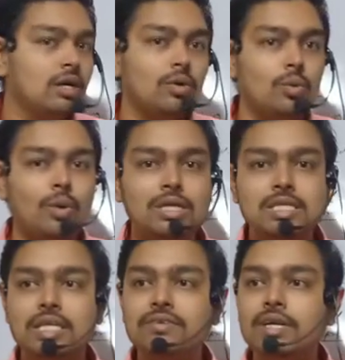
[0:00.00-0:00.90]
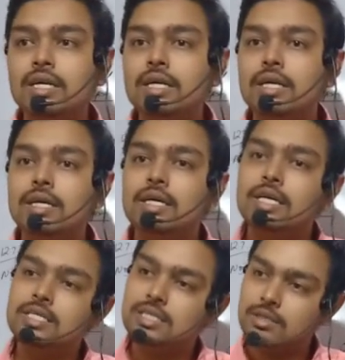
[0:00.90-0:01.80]
once the dividend
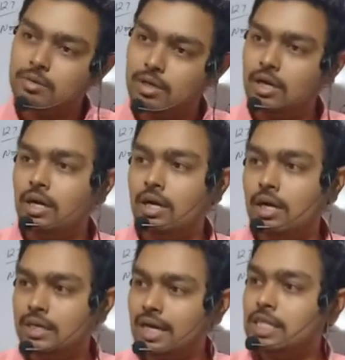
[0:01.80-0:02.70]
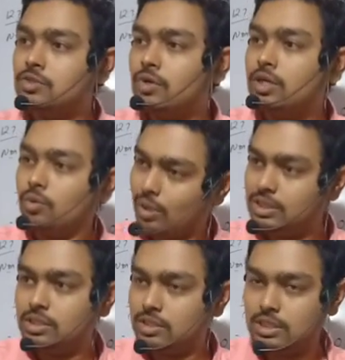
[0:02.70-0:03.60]
is transferred,
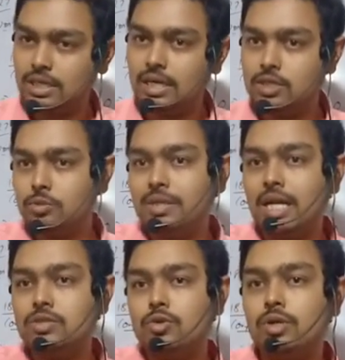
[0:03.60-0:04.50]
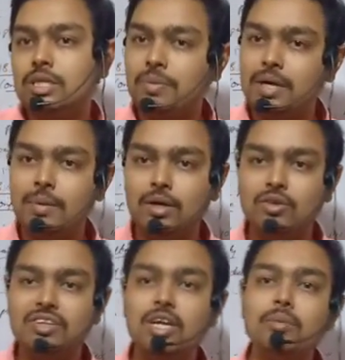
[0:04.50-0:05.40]
once it is declared, it should be transferred to a separate bank account. Within how